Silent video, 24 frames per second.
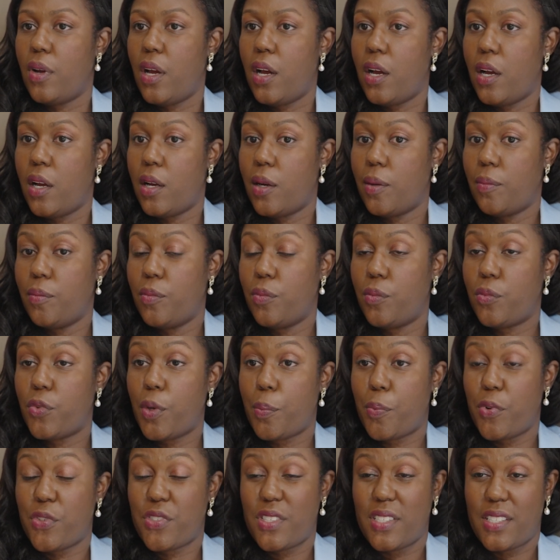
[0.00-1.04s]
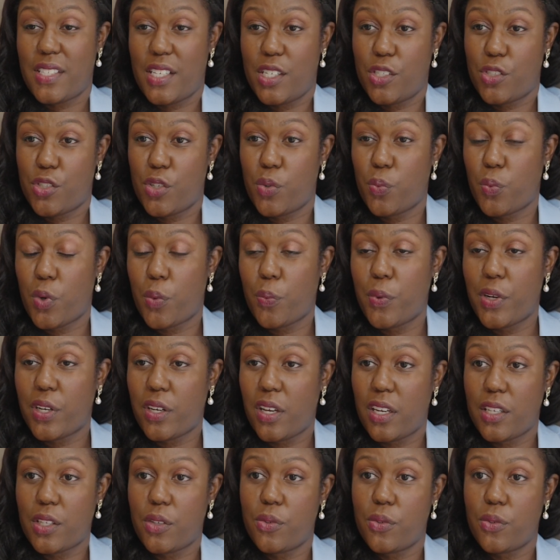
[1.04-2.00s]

representation where we're not